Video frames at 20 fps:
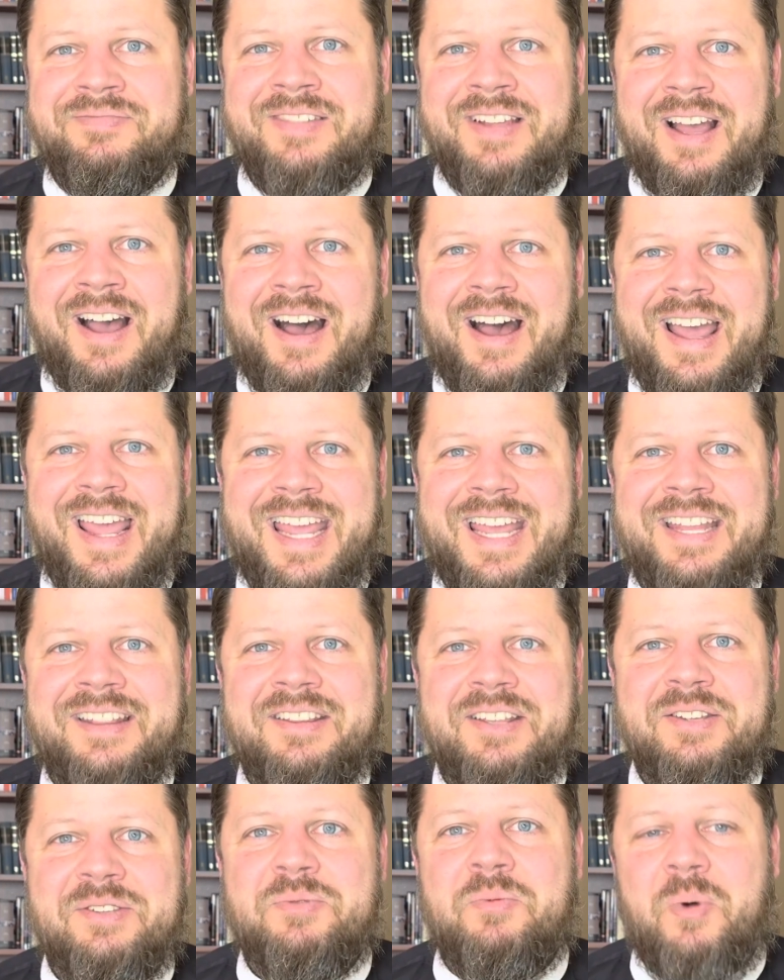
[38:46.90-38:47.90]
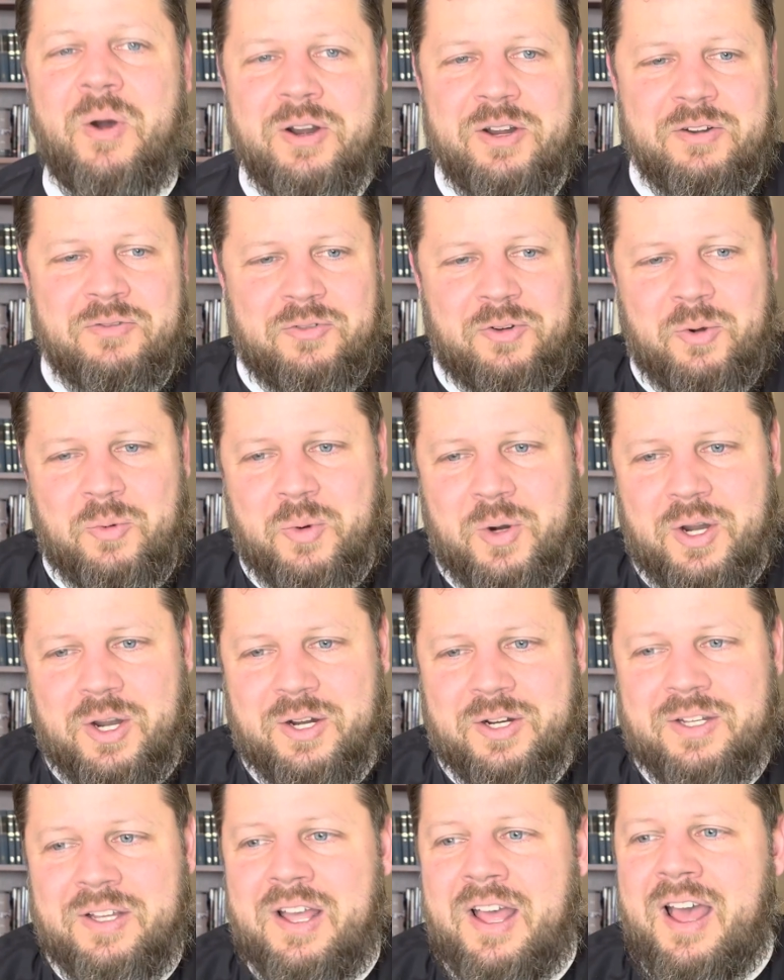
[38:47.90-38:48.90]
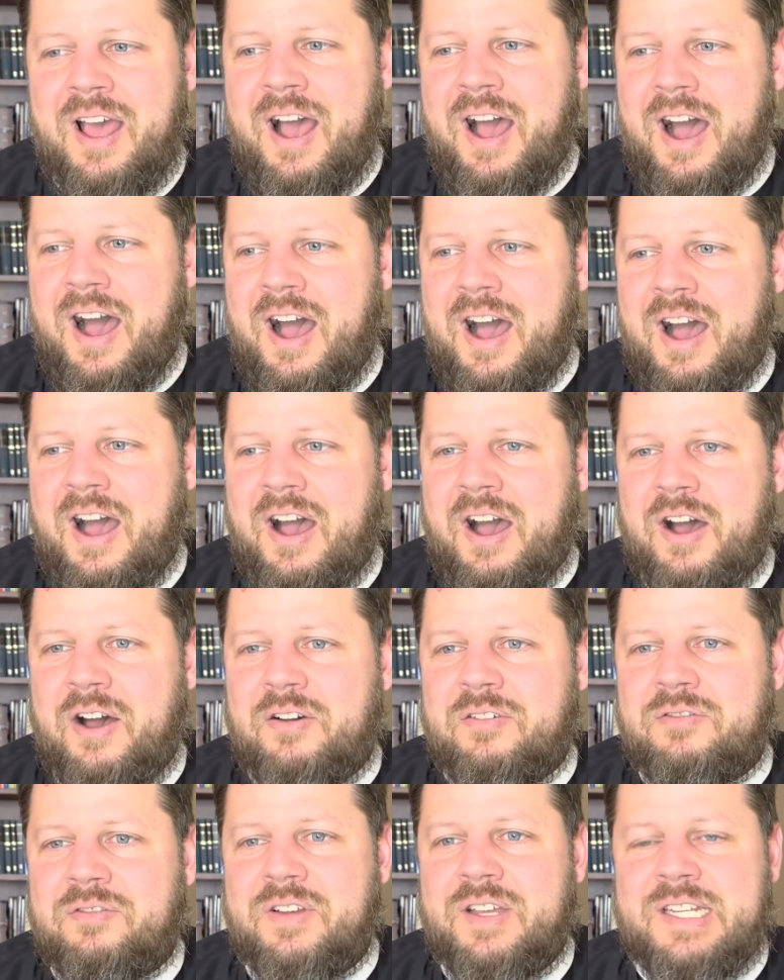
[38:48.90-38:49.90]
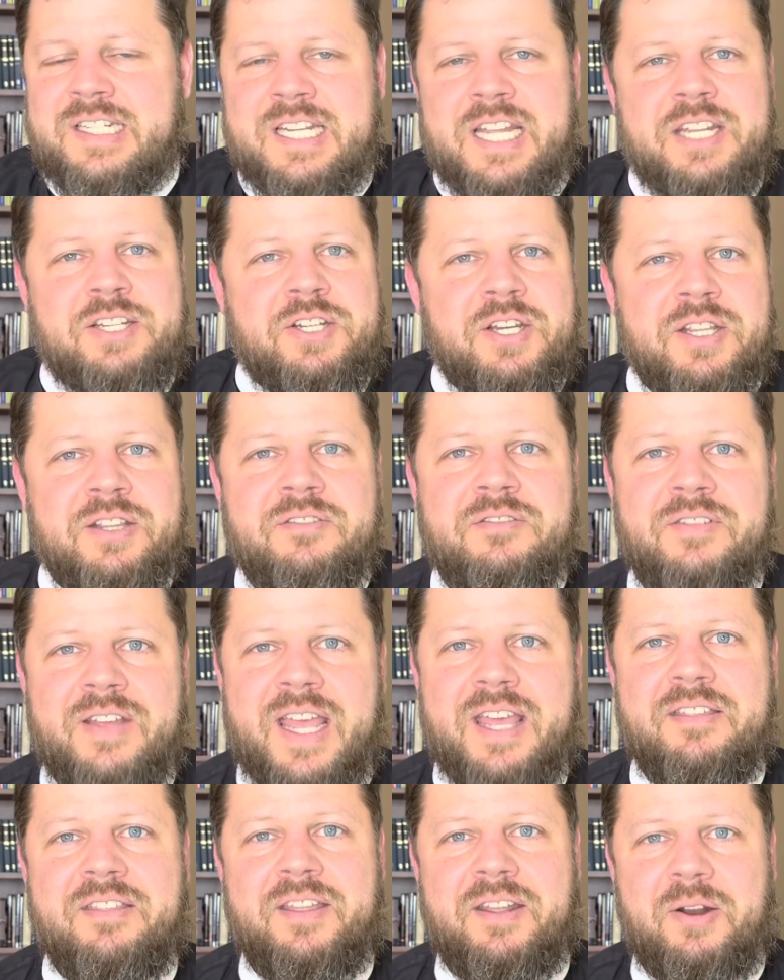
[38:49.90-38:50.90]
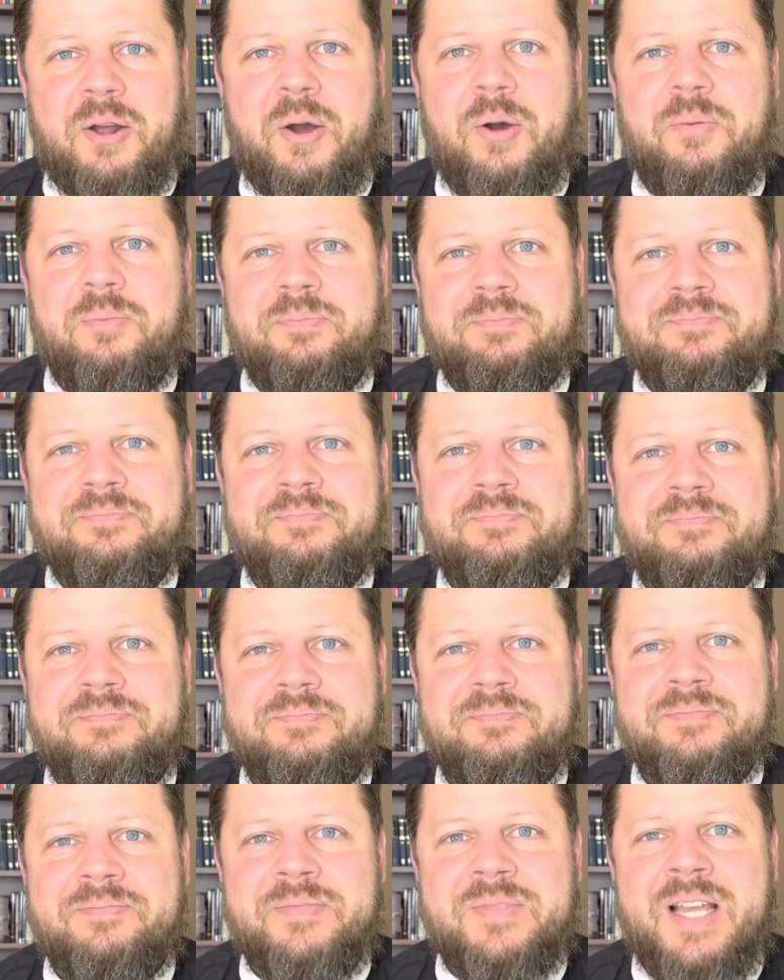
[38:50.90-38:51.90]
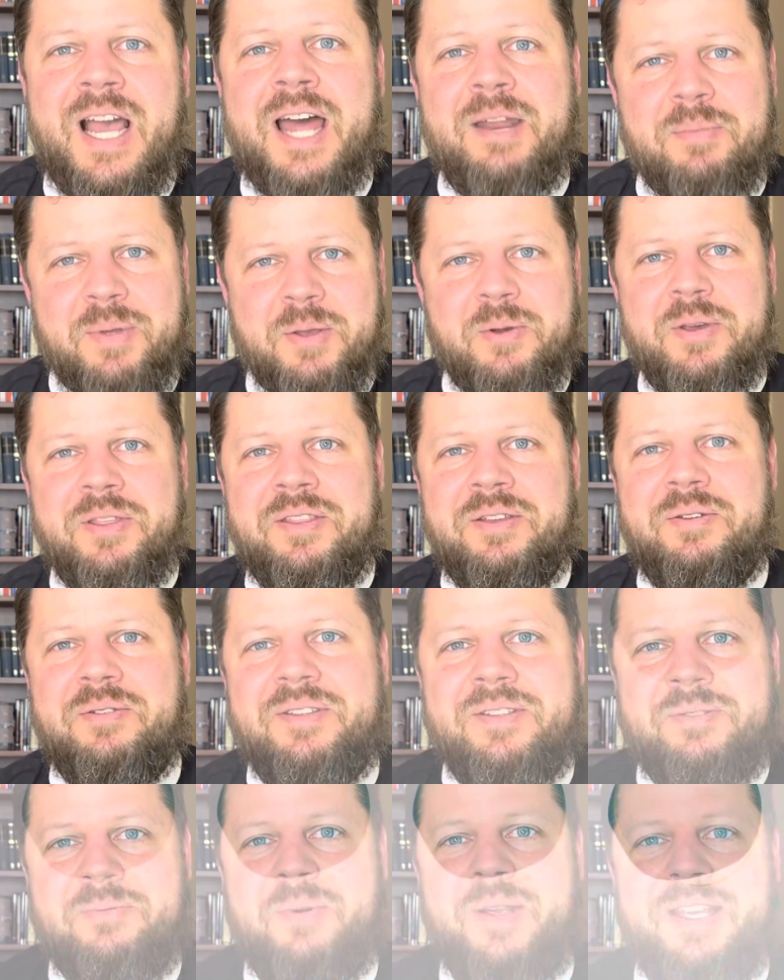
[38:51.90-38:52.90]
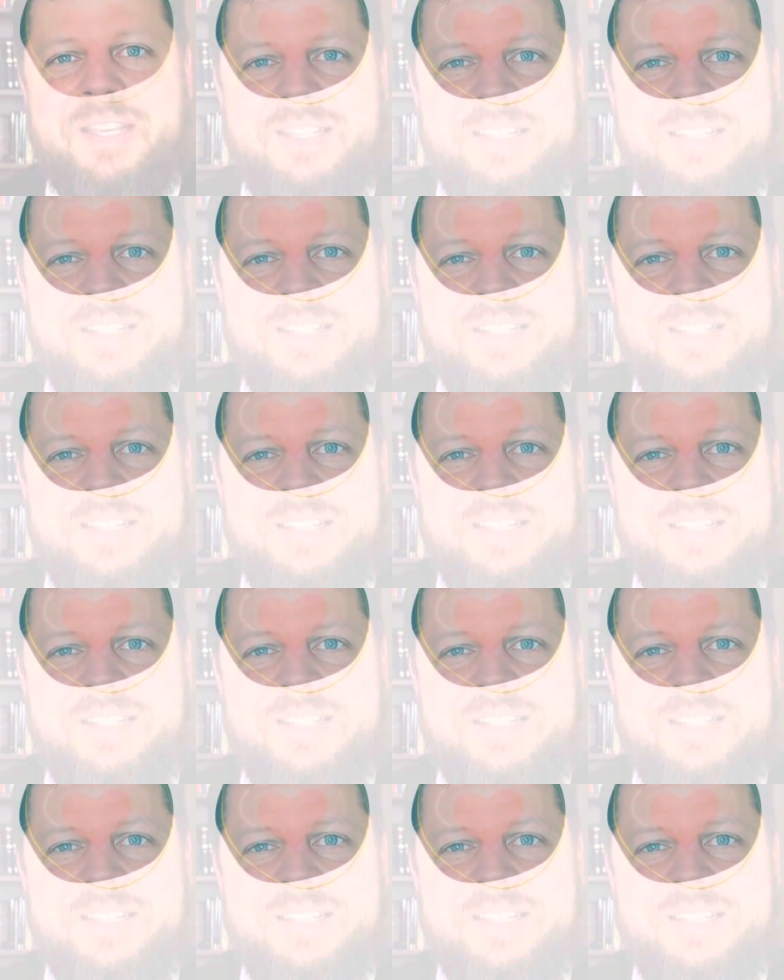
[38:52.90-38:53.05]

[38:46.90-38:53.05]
uh, in this wonderful work of teaching the faith at home. God be with you this week.